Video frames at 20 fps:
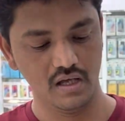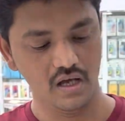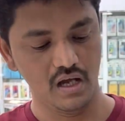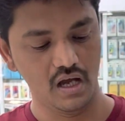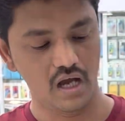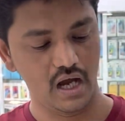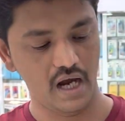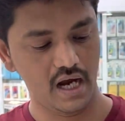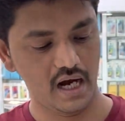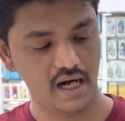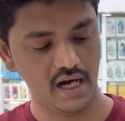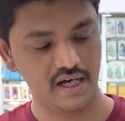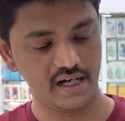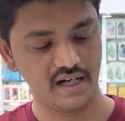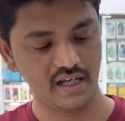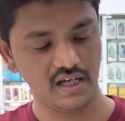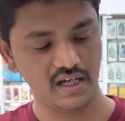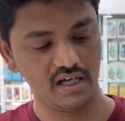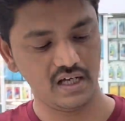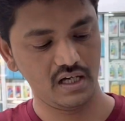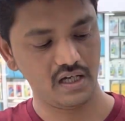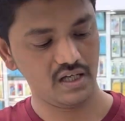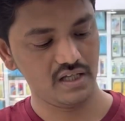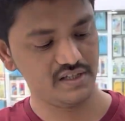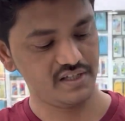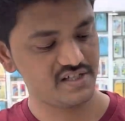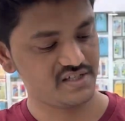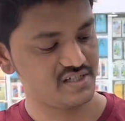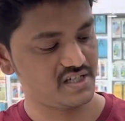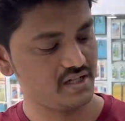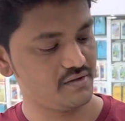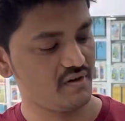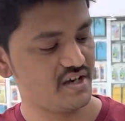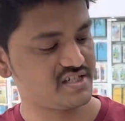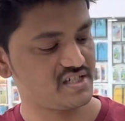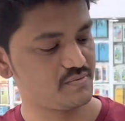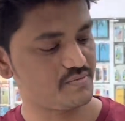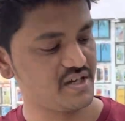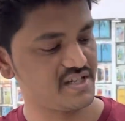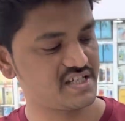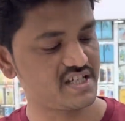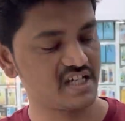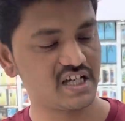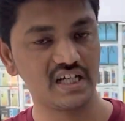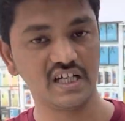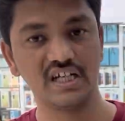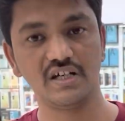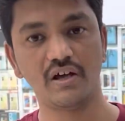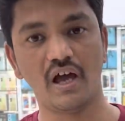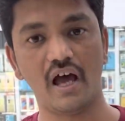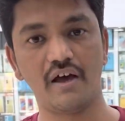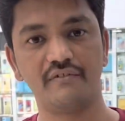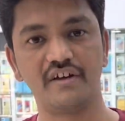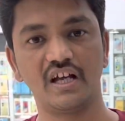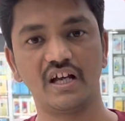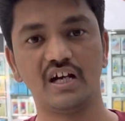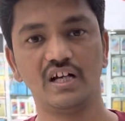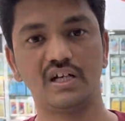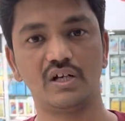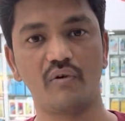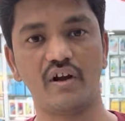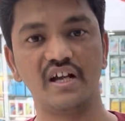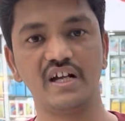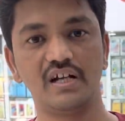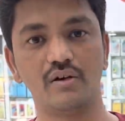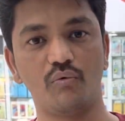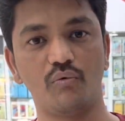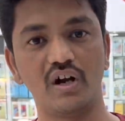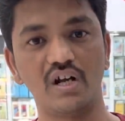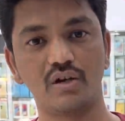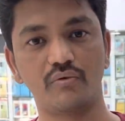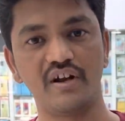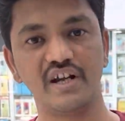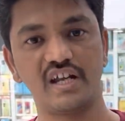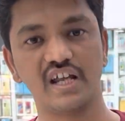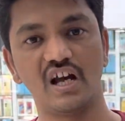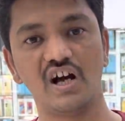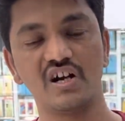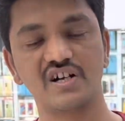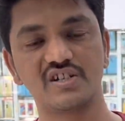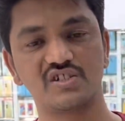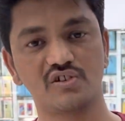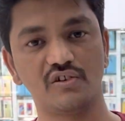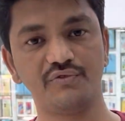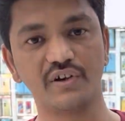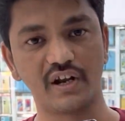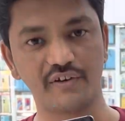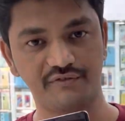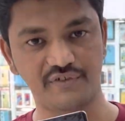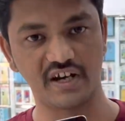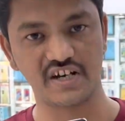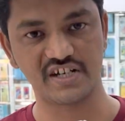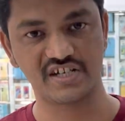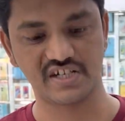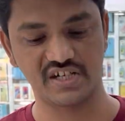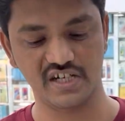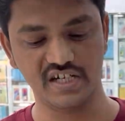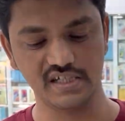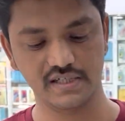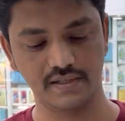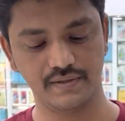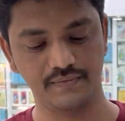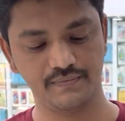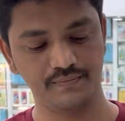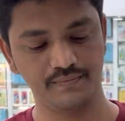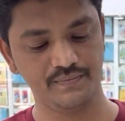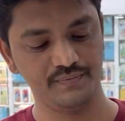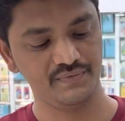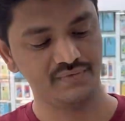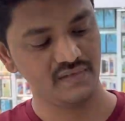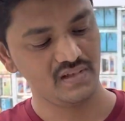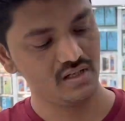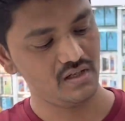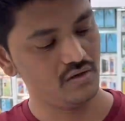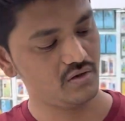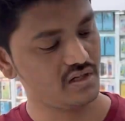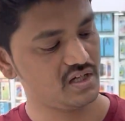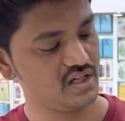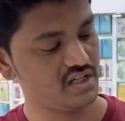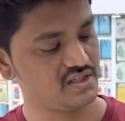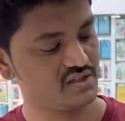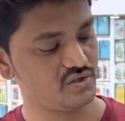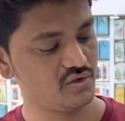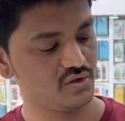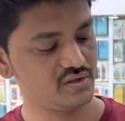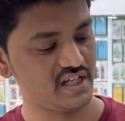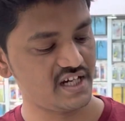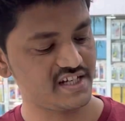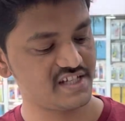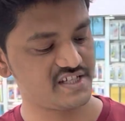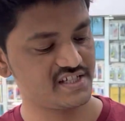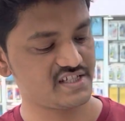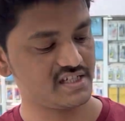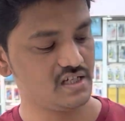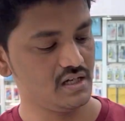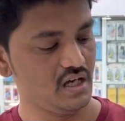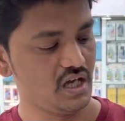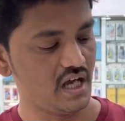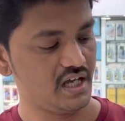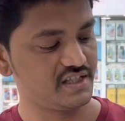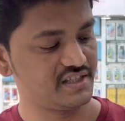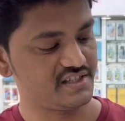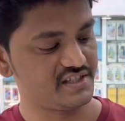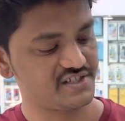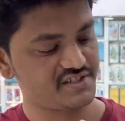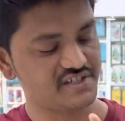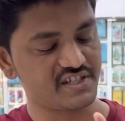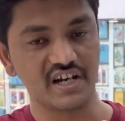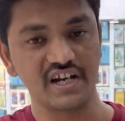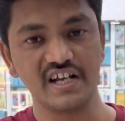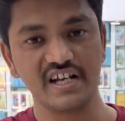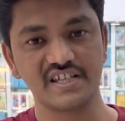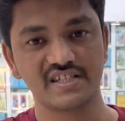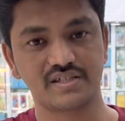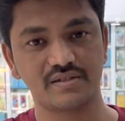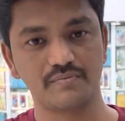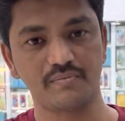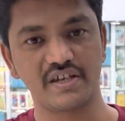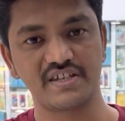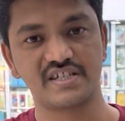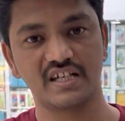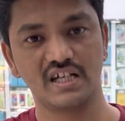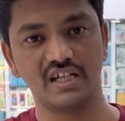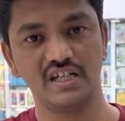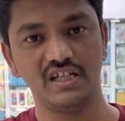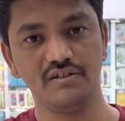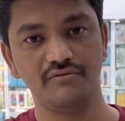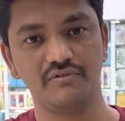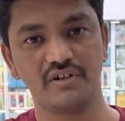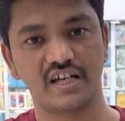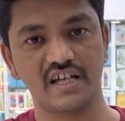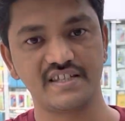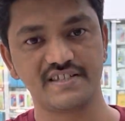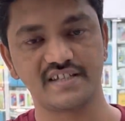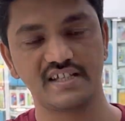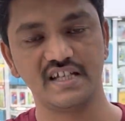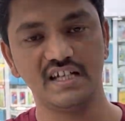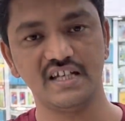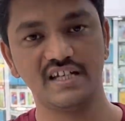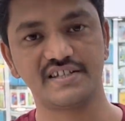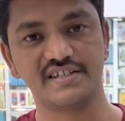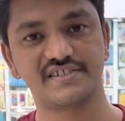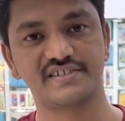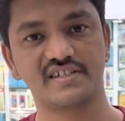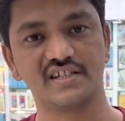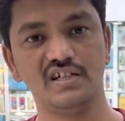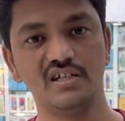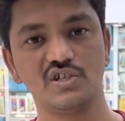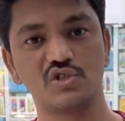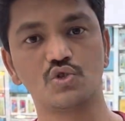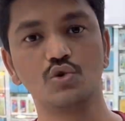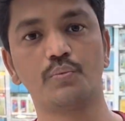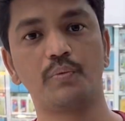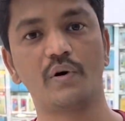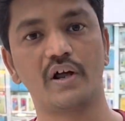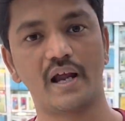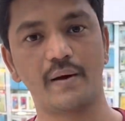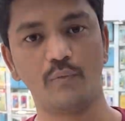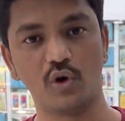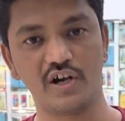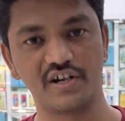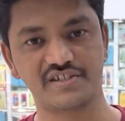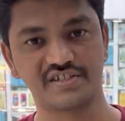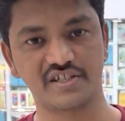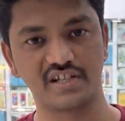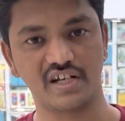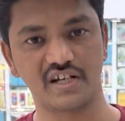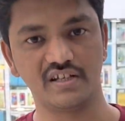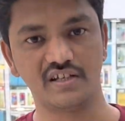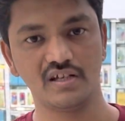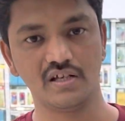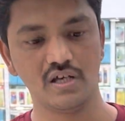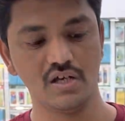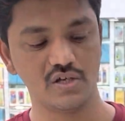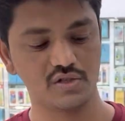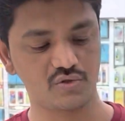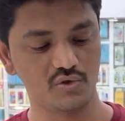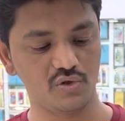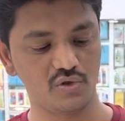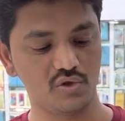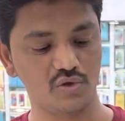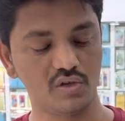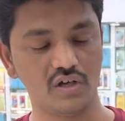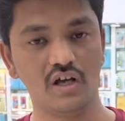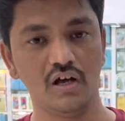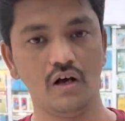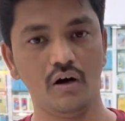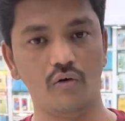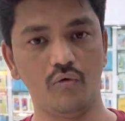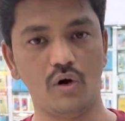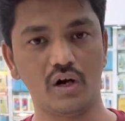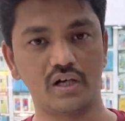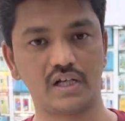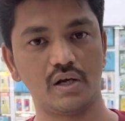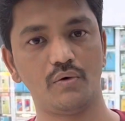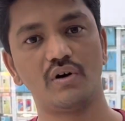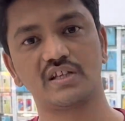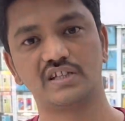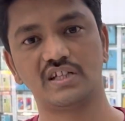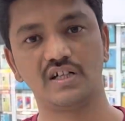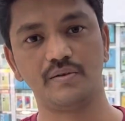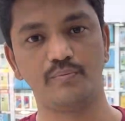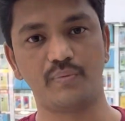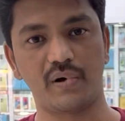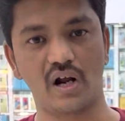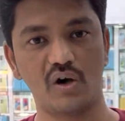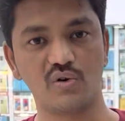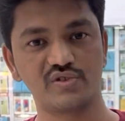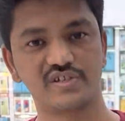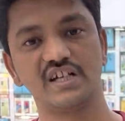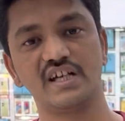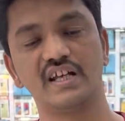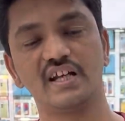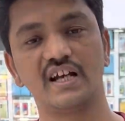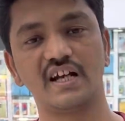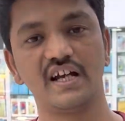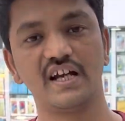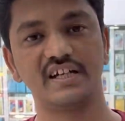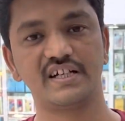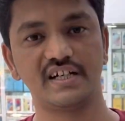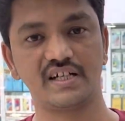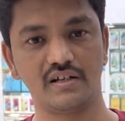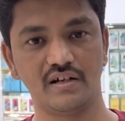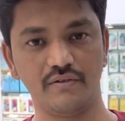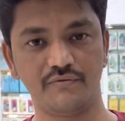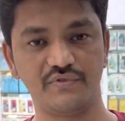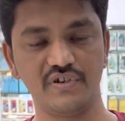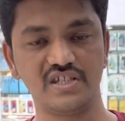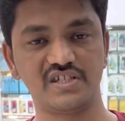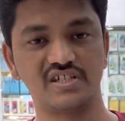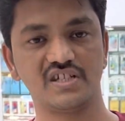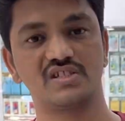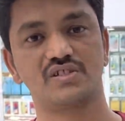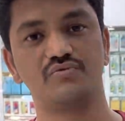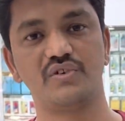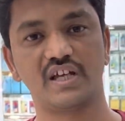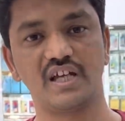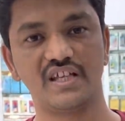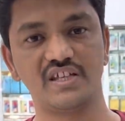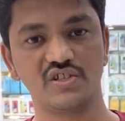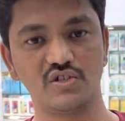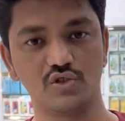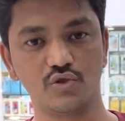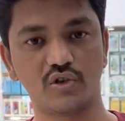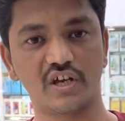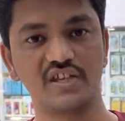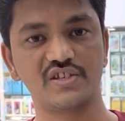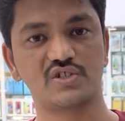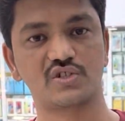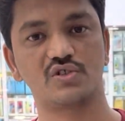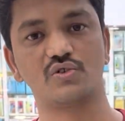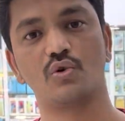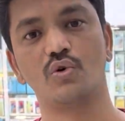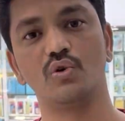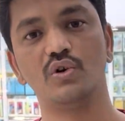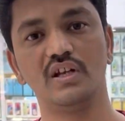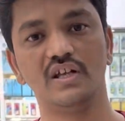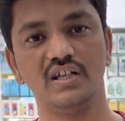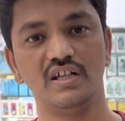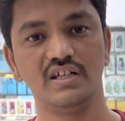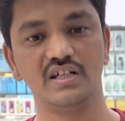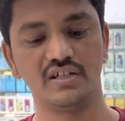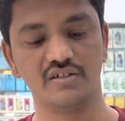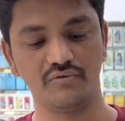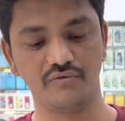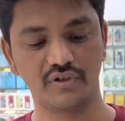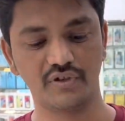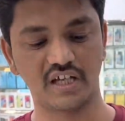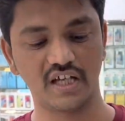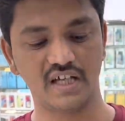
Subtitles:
And this device is basically having a 120 Hz of refresh rate. Okay, though that is, and the screen is basically, we can see it's a Super AMOLED screen. So whatever the browsing related features you can scroll, you